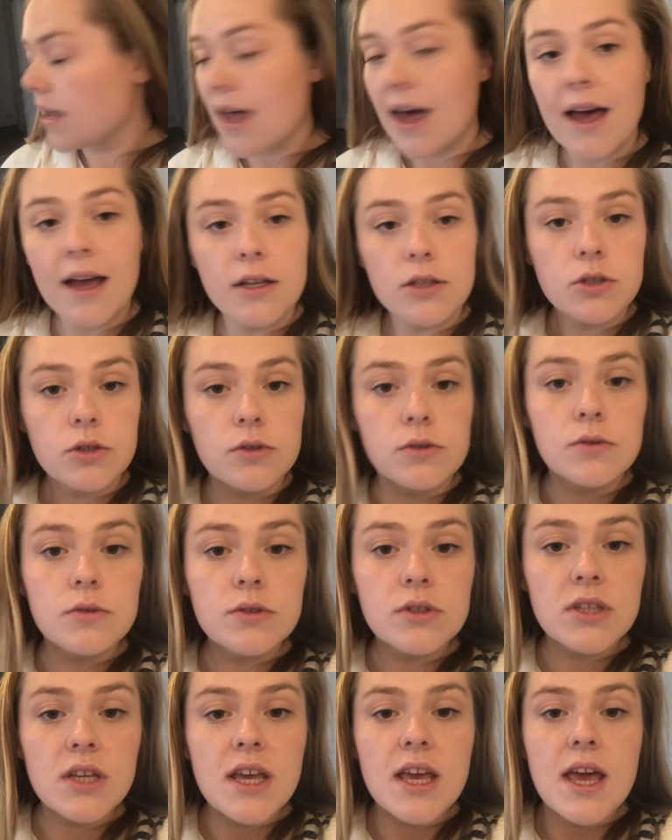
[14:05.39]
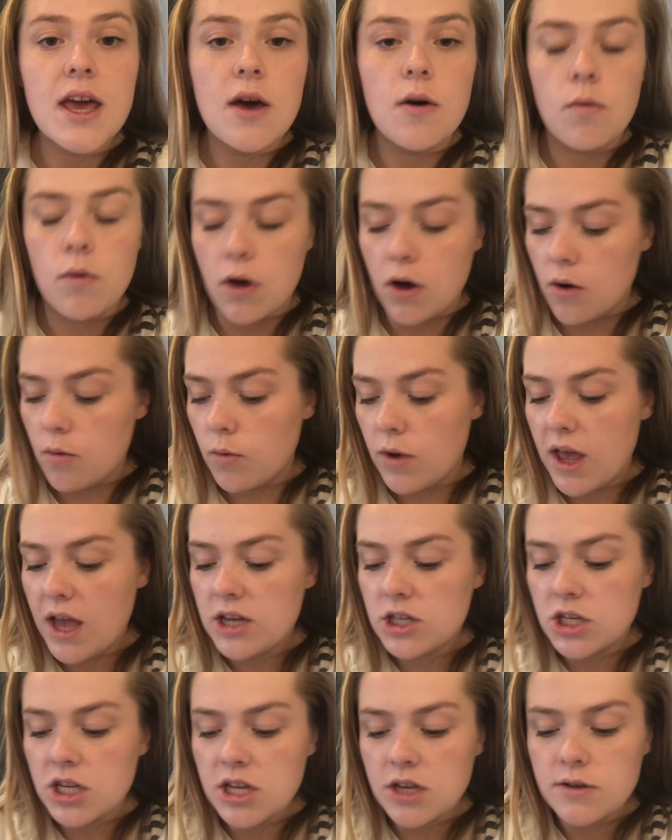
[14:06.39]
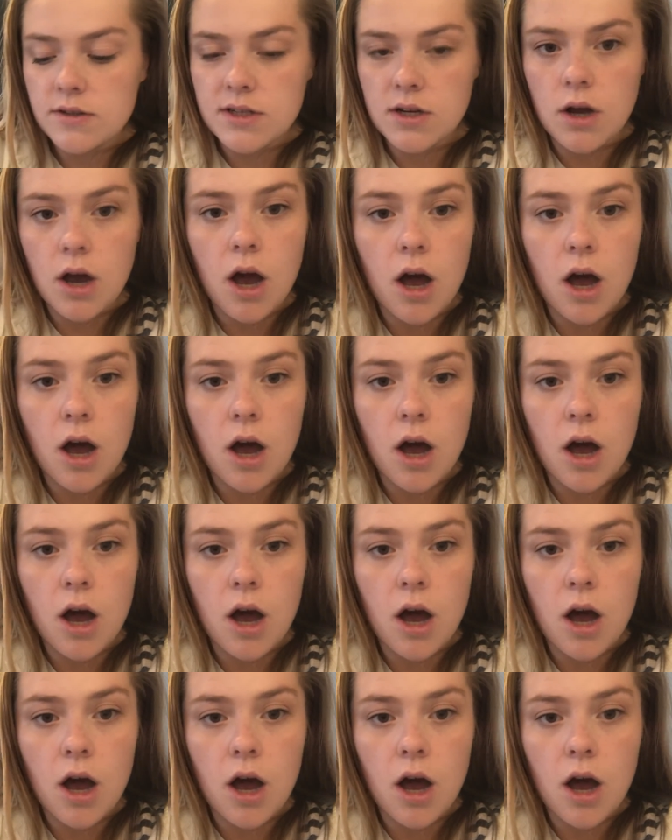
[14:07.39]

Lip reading: candles. We actually use a